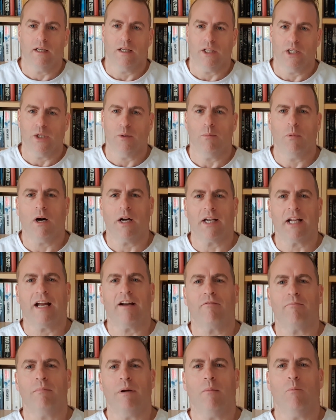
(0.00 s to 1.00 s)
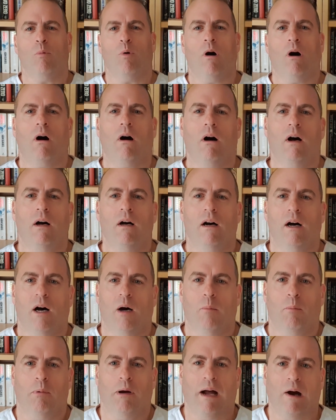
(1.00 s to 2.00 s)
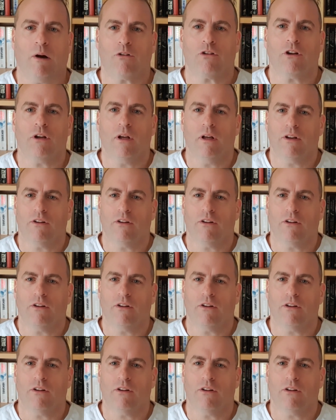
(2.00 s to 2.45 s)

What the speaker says: You might have memoir about